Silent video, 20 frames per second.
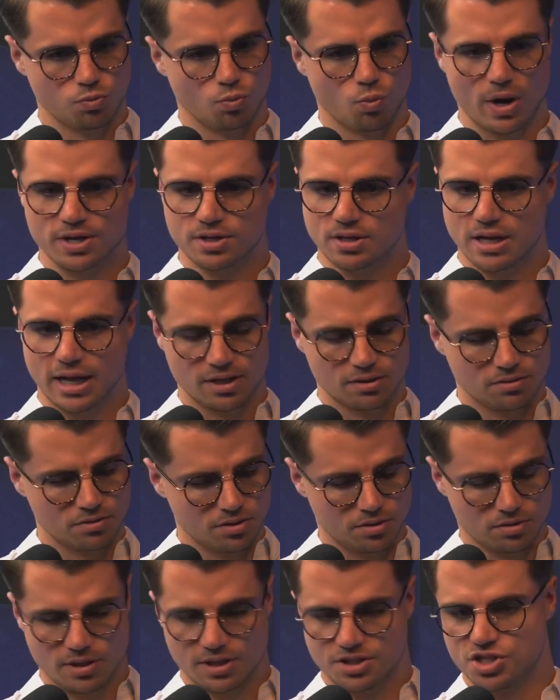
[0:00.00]
went like,
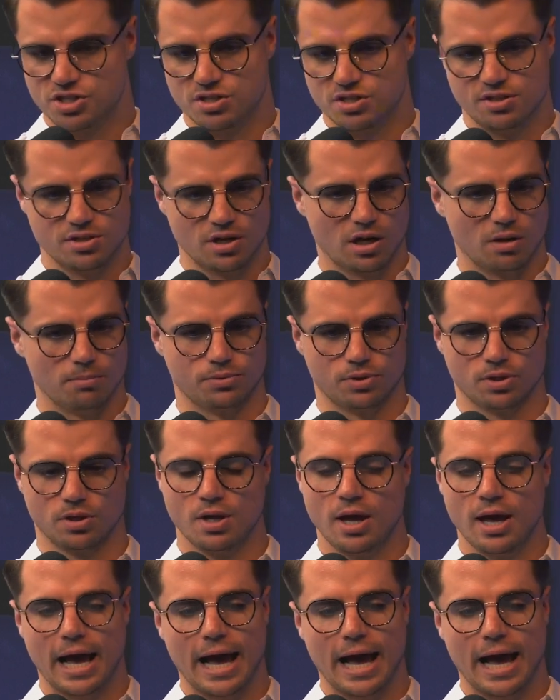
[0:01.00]
it just dumped.